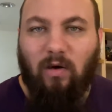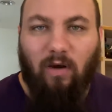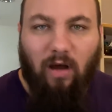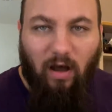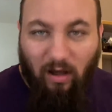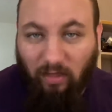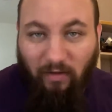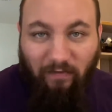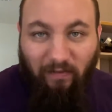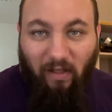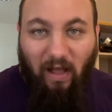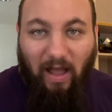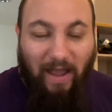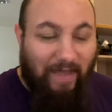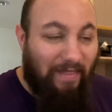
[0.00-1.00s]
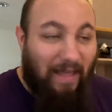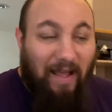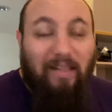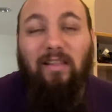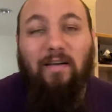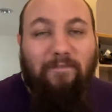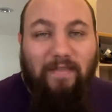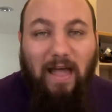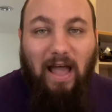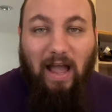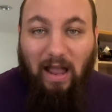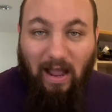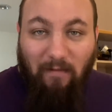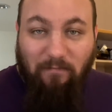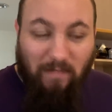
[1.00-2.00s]
on the fly, and I love that.
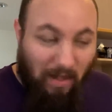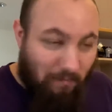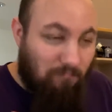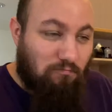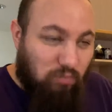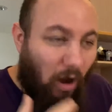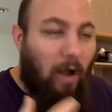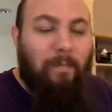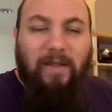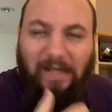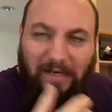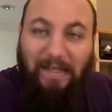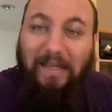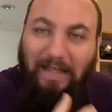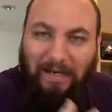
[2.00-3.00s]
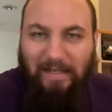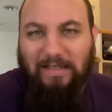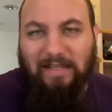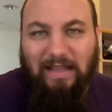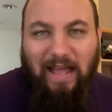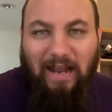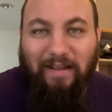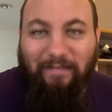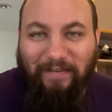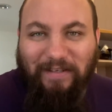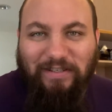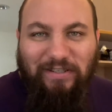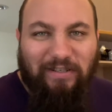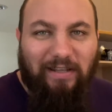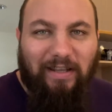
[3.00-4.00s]
I'm probably going to get into that
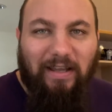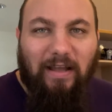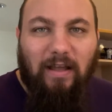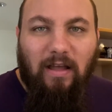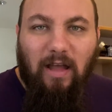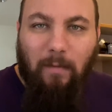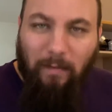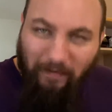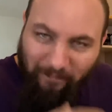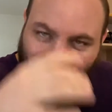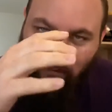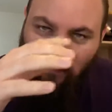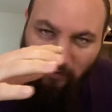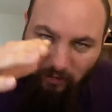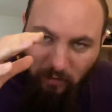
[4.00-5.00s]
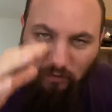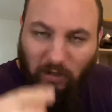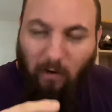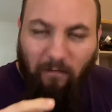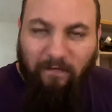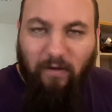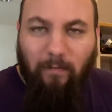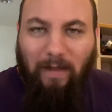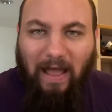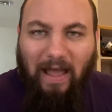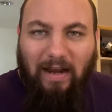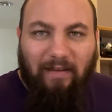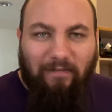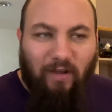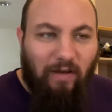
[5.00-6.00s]
eventually, but don't feel
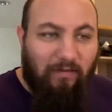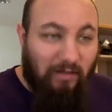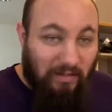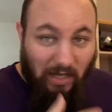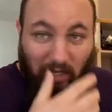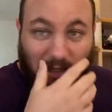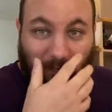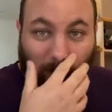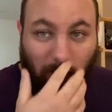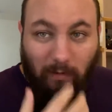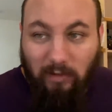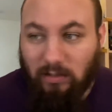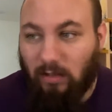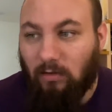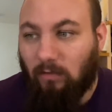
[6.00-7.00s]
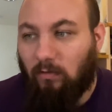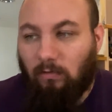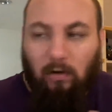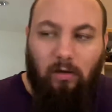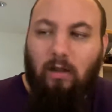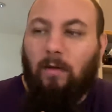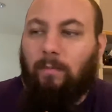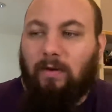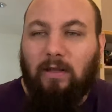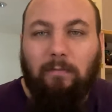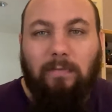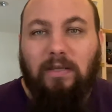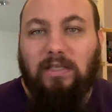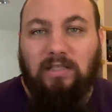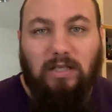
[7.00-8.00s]
bad if you have to take a moment to roll up an
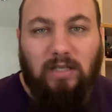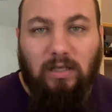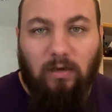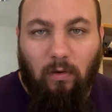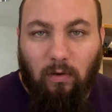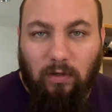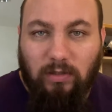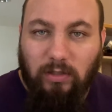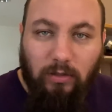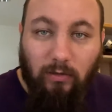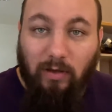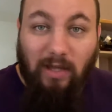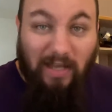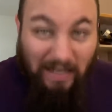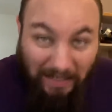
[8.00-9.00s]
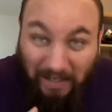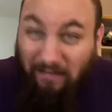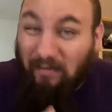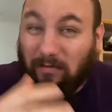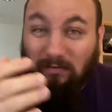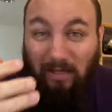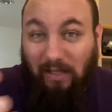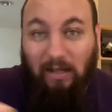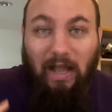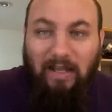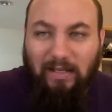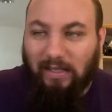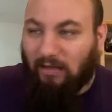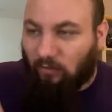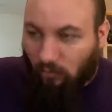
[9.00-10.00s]
NPC or to even, like I
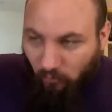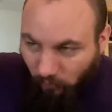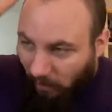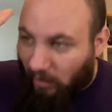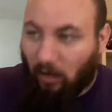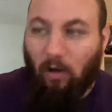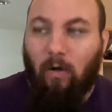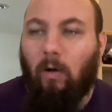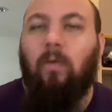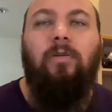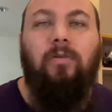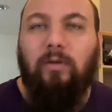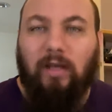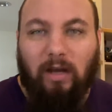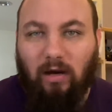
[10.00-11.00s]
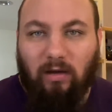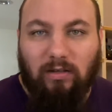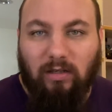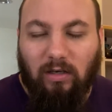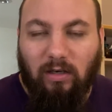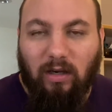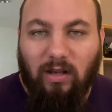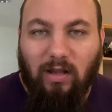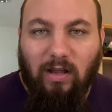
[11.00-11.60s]
did, create a whole new character